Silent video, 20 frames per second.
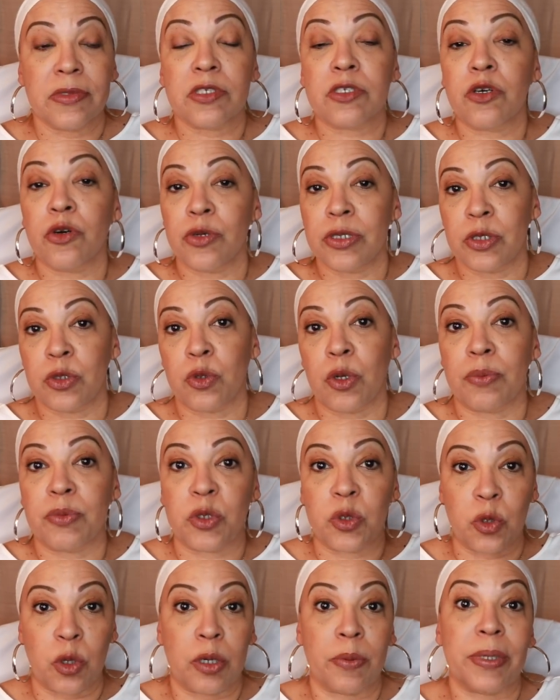going to
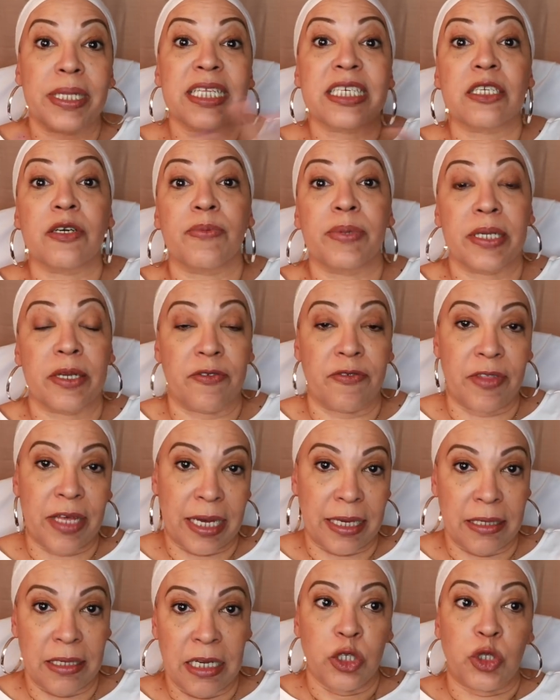absorb a little bit of
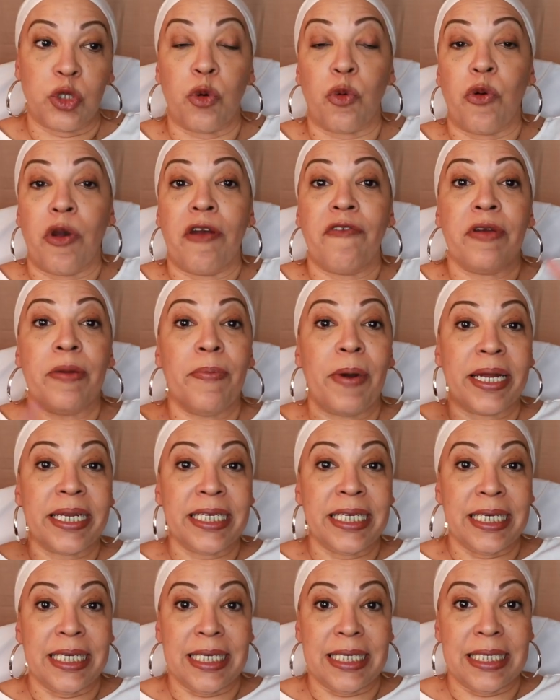that. So
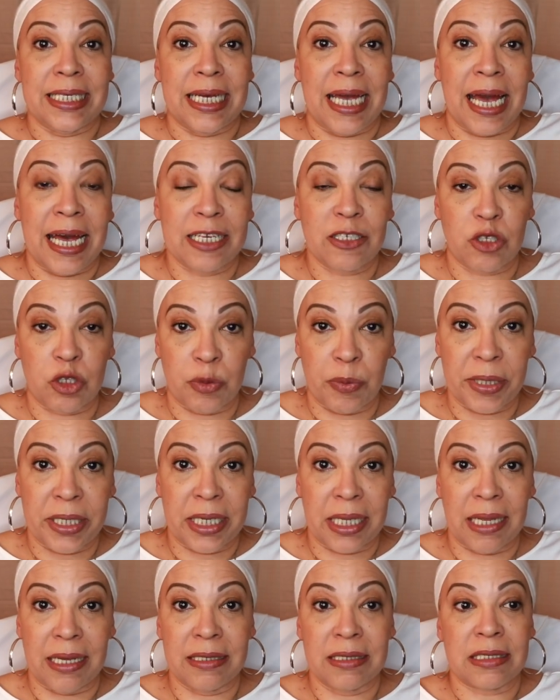everybody has to be
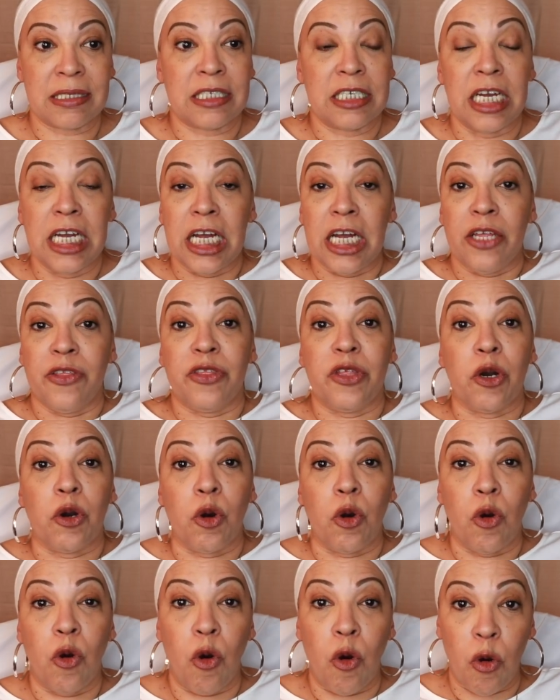cleansed. The
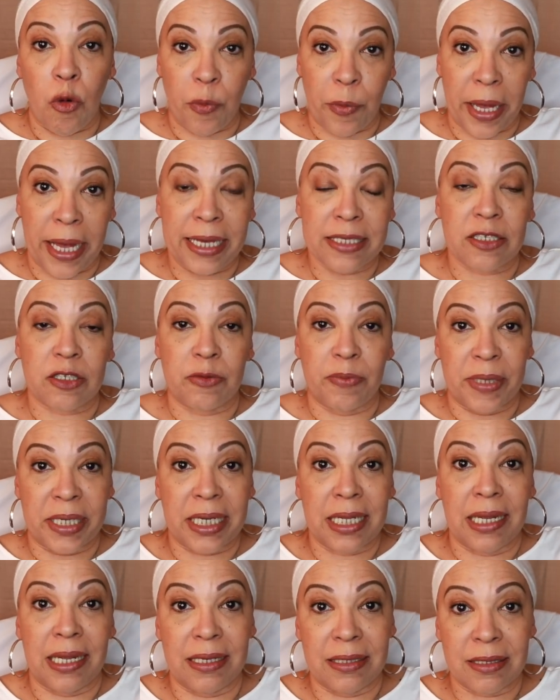home has to be
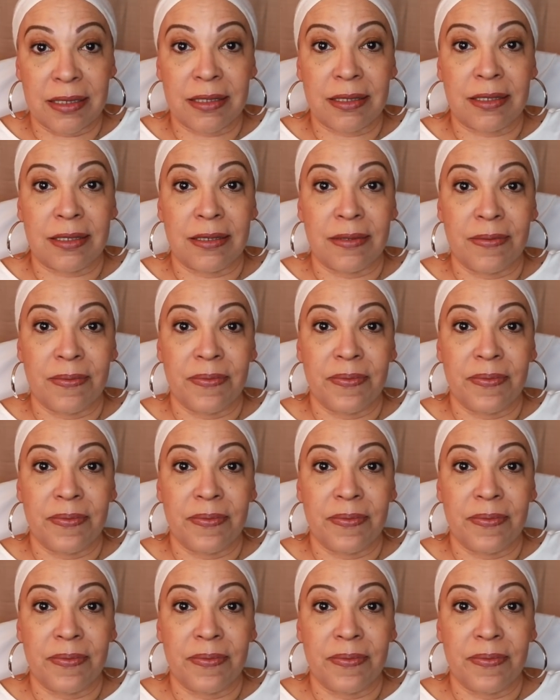cleansed.